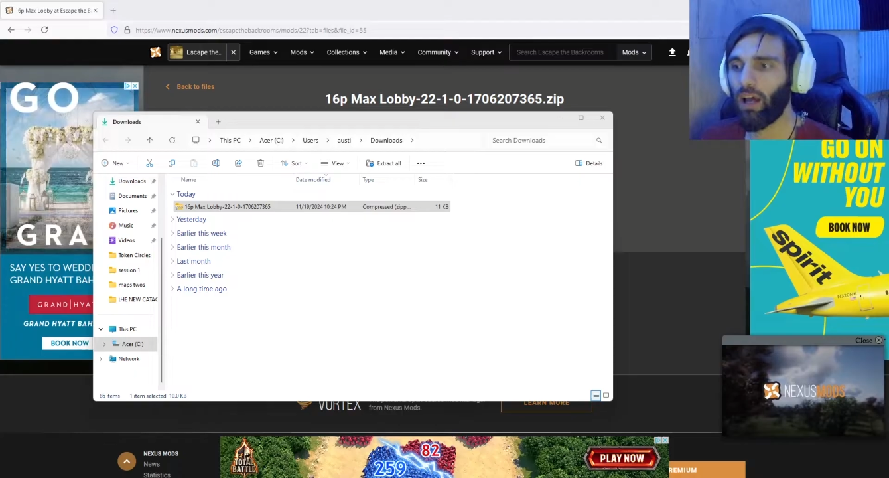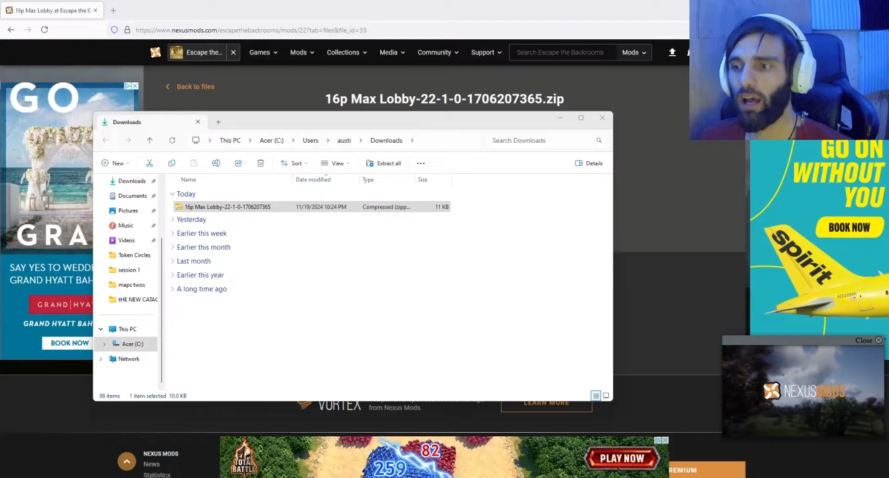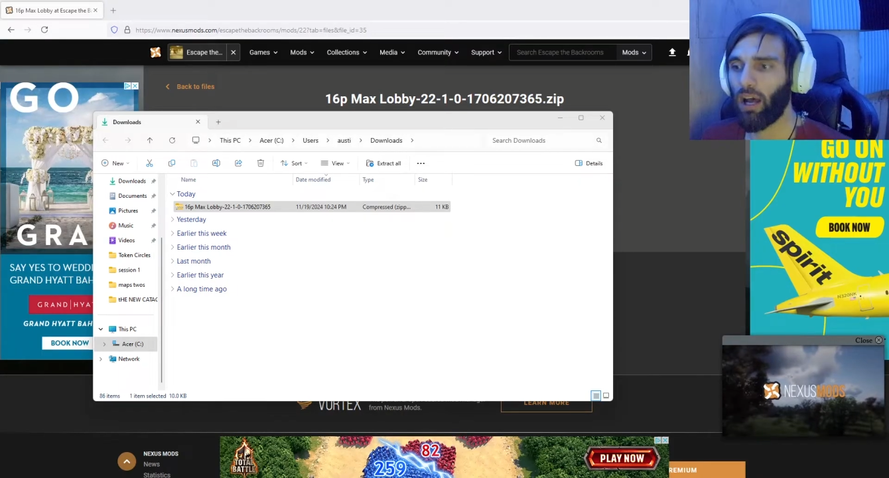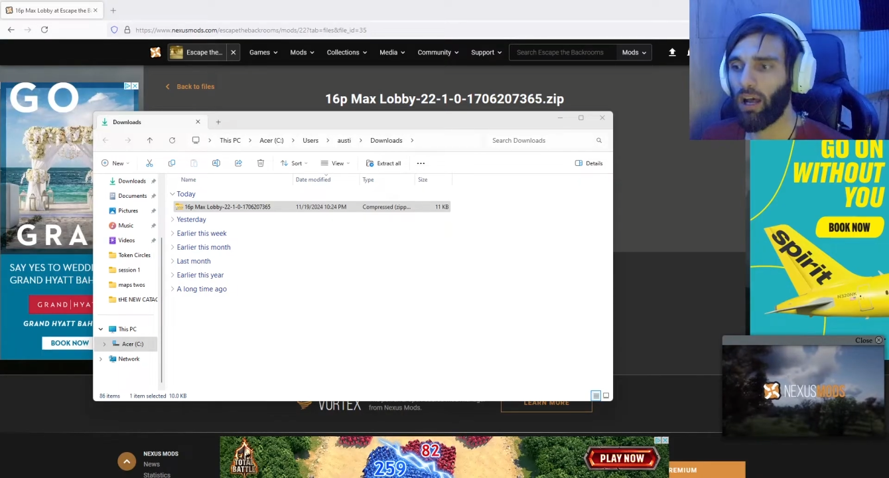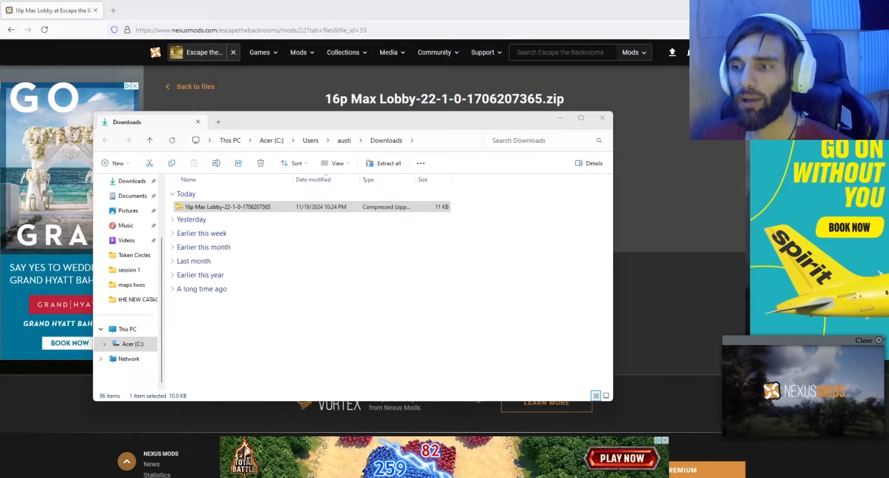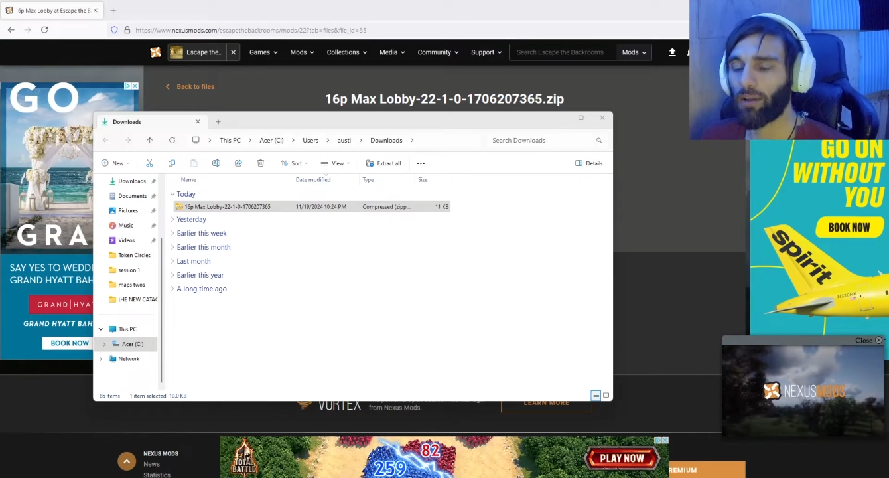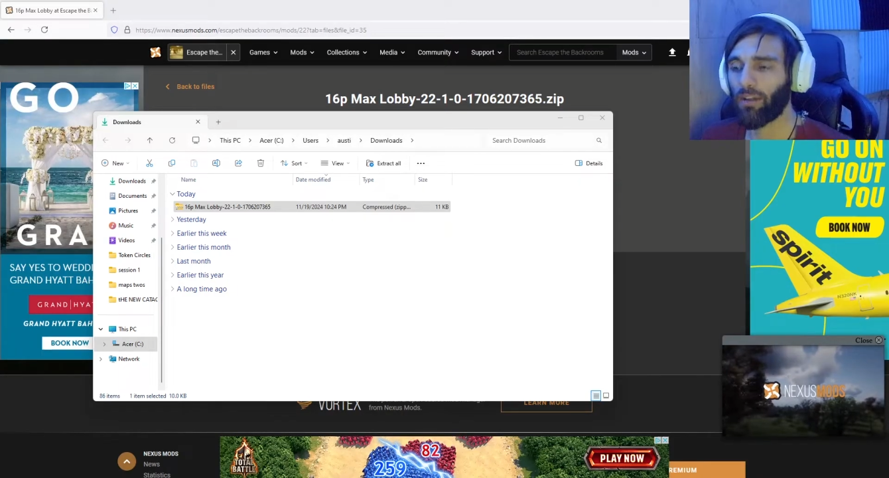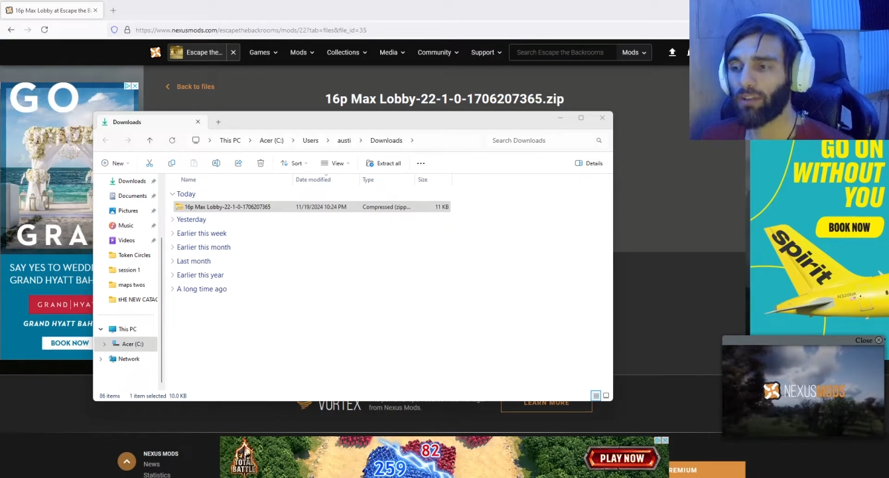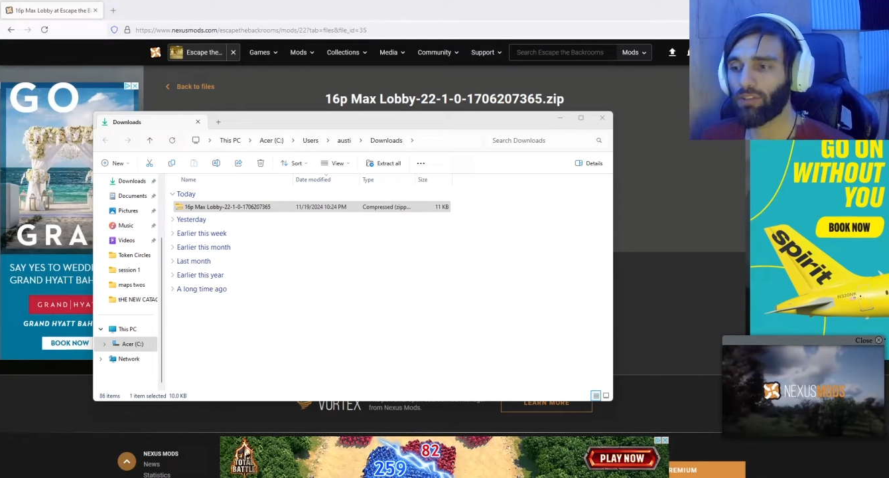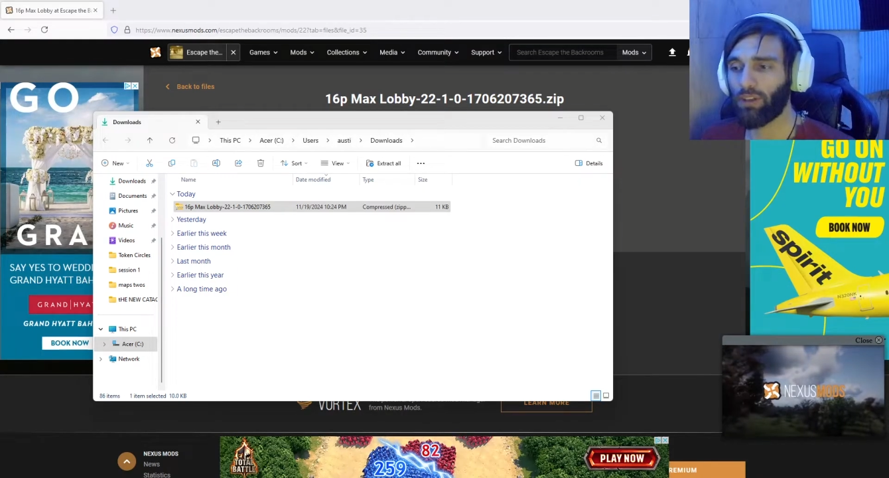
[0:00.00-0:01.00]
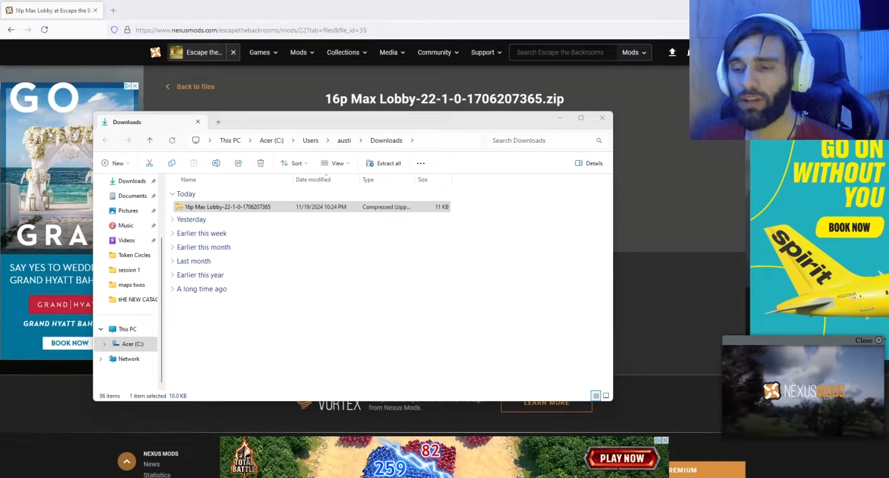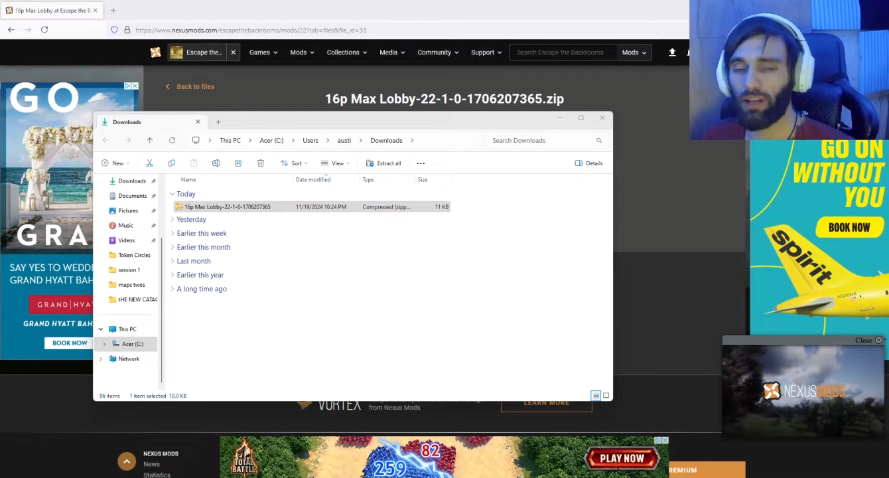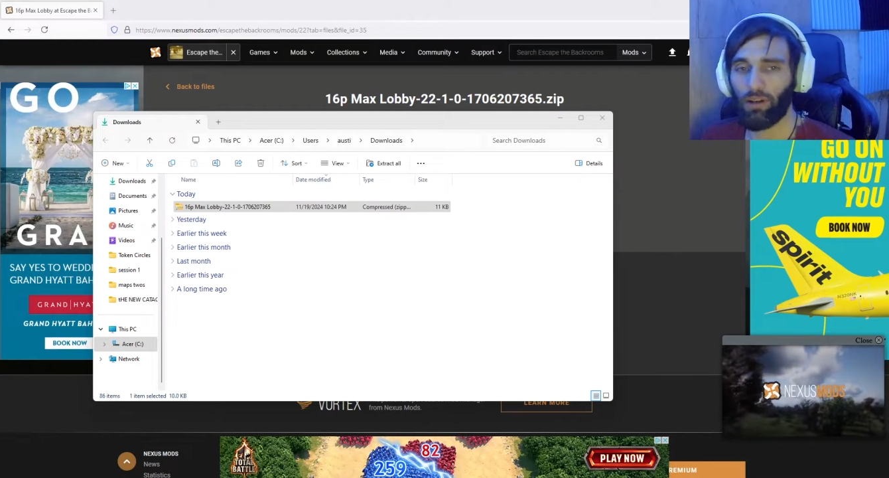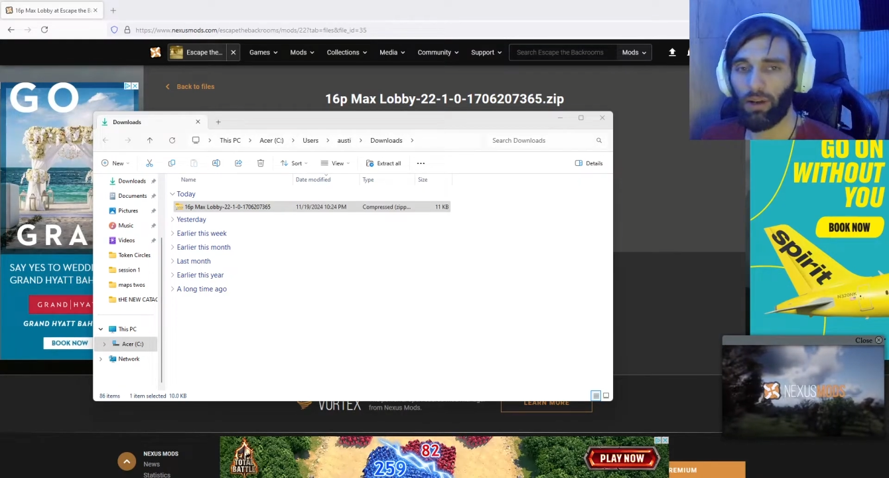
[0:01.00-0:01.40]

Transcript: Uh, so you're going to